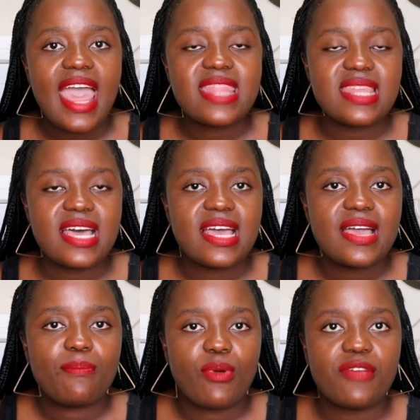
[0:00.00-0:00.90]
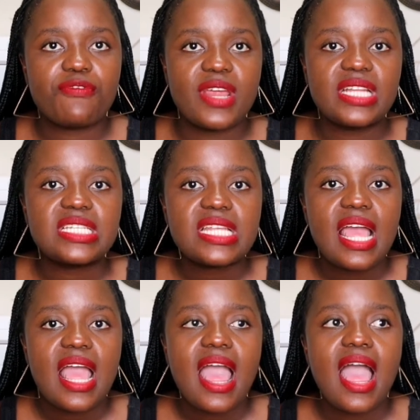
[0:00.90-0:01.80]
and the boyfriend
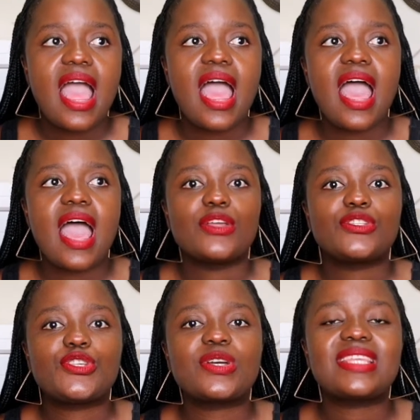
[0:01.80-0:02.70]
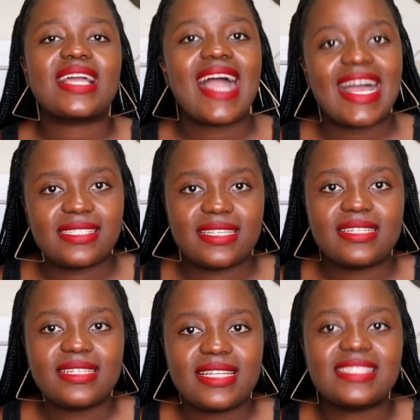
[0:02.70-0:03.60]
took the cousin.